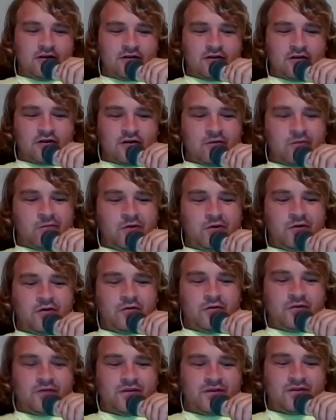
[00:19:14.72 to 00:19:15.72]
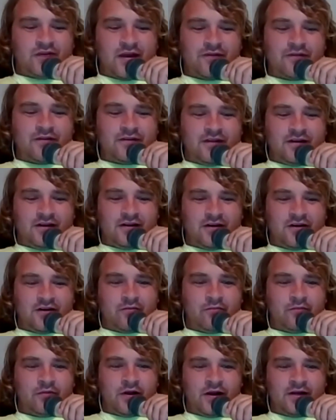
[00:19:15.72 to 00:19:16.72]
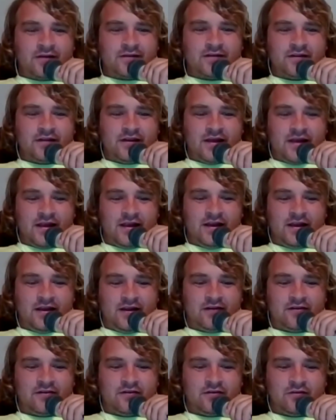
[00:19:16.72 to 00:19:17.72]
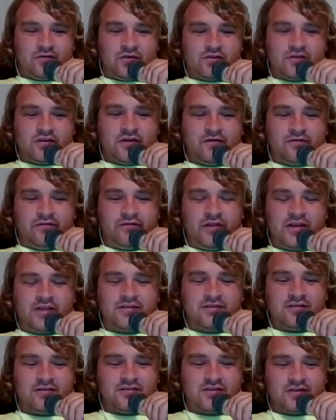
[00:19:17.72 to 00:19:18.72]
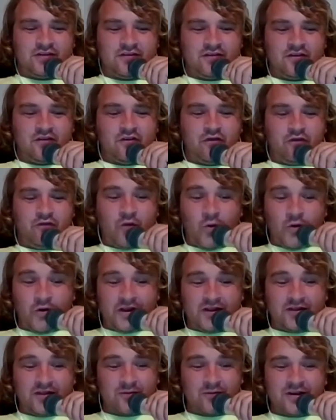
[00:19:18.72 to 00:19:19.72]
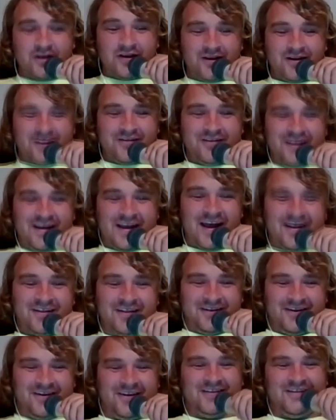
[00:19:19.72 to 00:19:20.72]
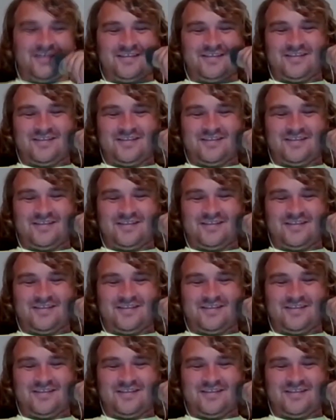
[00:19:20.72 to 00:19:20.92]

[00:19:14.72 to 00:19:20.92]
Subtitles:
So the computer was $1,700 in the 80s, which inflation adjusted is $4,300.